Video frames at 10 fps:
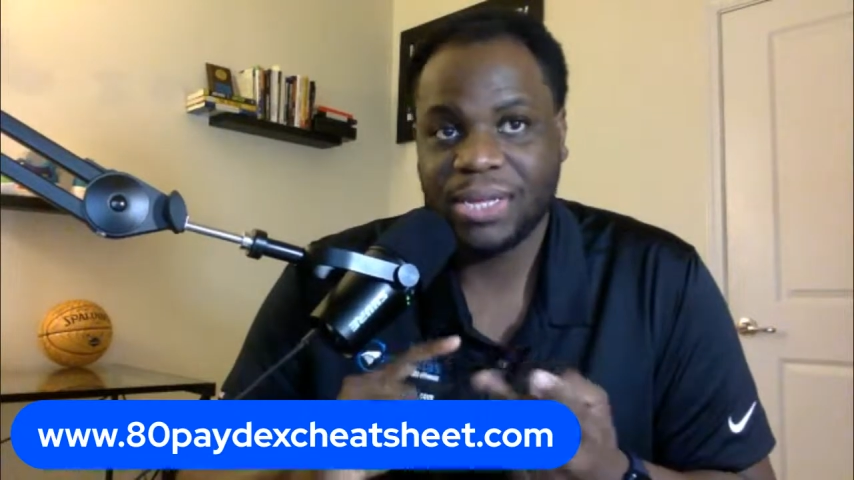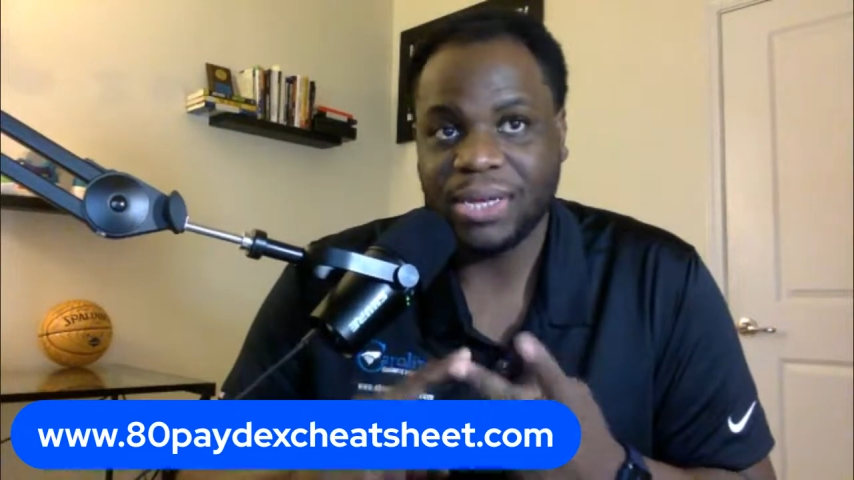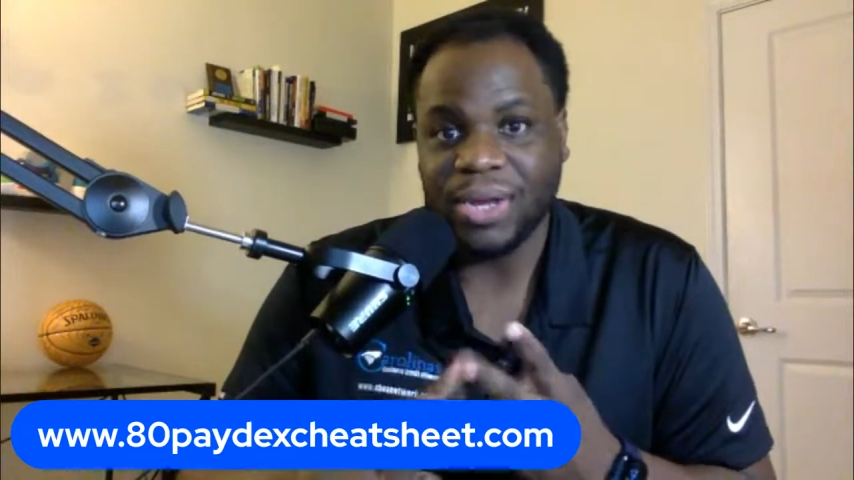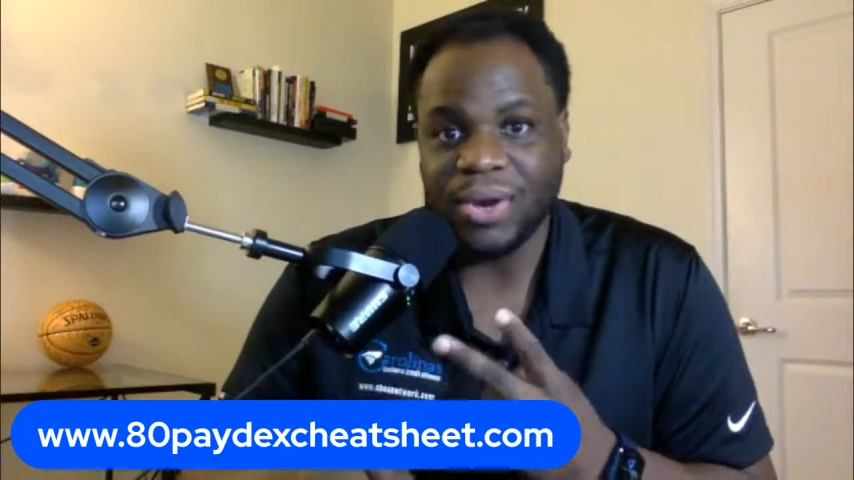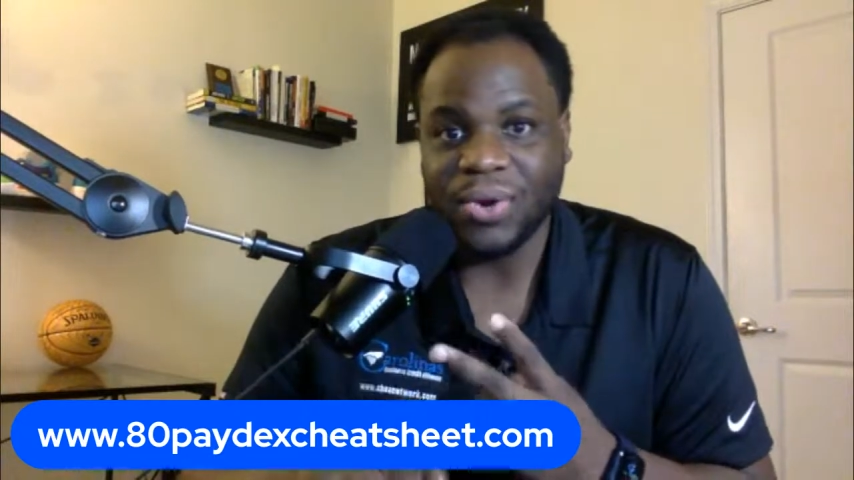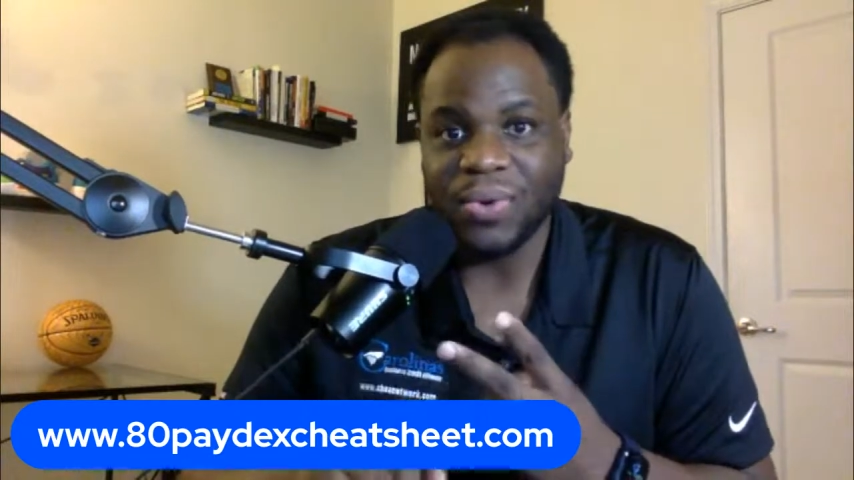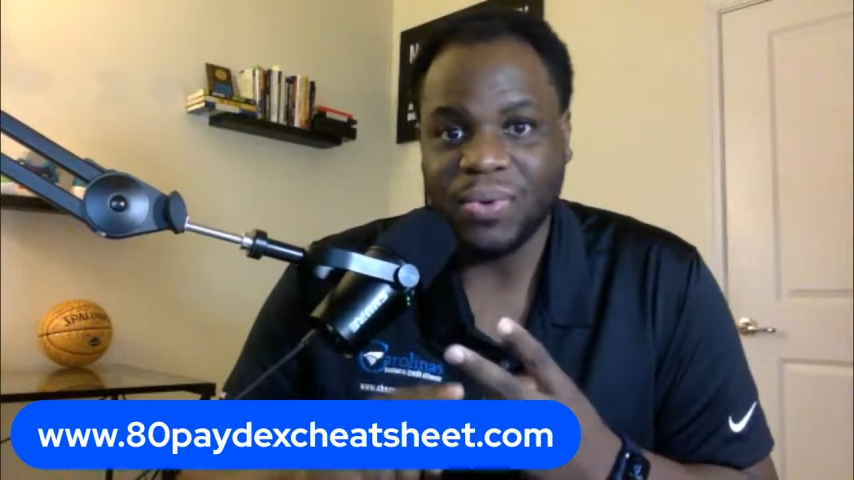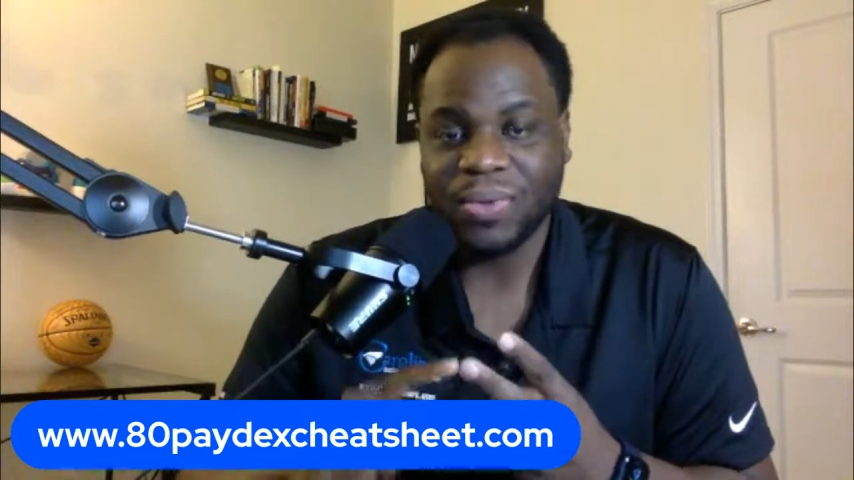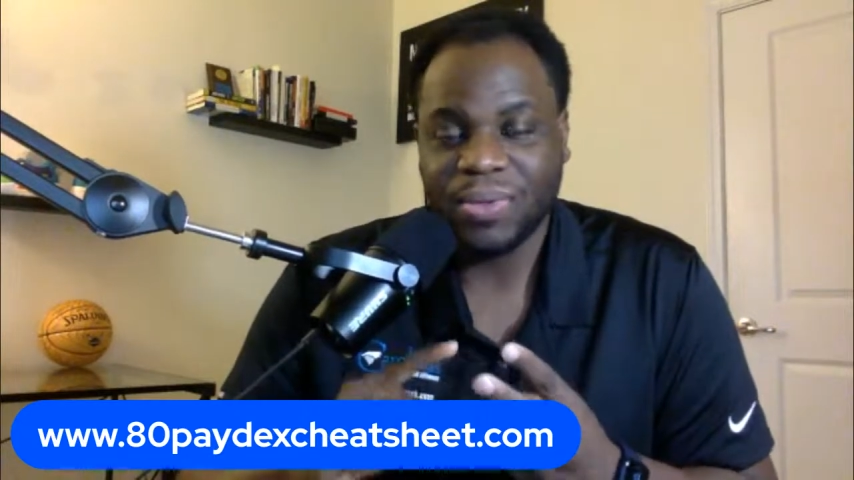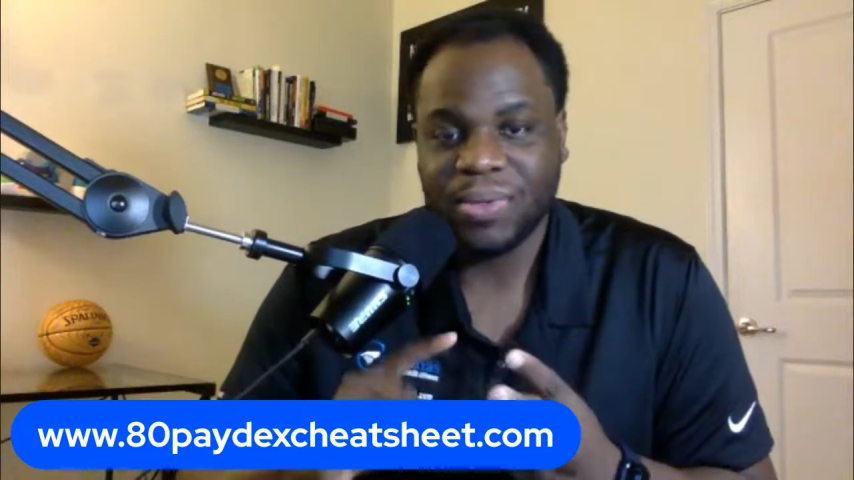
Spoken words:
no,